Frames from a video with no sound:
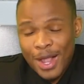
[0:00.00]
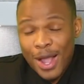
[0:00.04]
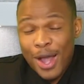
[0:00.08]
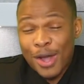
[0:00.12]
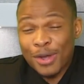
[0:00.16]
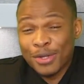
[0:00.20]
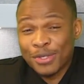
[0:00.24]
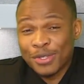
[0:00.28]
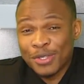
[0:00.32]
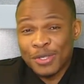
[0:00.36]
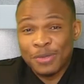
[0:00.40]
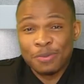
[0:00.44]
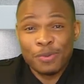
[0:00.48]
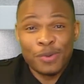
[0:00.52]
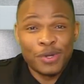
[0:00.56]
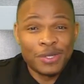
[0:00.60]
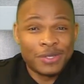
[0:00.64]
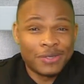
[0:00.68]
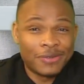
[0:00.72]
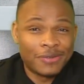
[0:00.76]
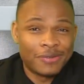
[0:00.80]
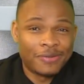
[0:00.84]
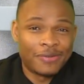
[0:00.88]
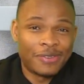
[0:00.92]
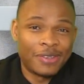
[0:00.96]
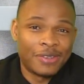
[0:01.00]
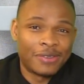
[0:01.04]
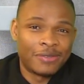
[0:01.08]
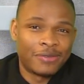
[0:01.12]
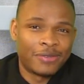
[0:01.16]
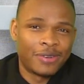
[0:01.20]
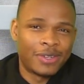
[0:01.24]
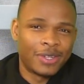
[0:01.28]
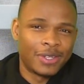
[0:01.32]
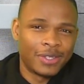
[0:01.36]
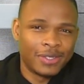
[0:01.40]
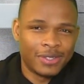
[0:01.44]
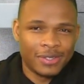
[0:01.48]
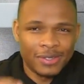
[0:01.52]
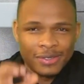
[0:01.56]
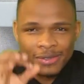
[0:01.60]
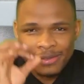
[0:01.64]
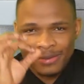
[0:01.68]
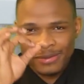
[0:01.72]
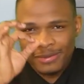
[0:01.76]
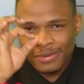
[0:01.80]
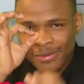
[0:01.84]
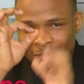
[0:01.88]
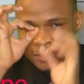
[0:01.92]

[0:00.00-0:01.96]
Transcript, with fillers: How to spot fake friends.